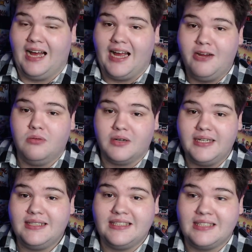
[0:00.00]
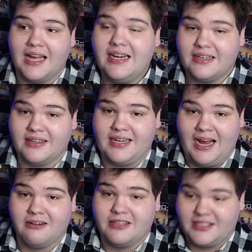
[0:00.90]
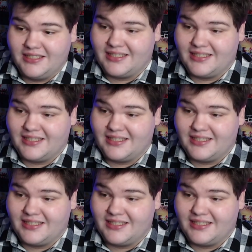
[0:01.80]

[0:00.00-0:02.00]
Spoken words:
I really like the character's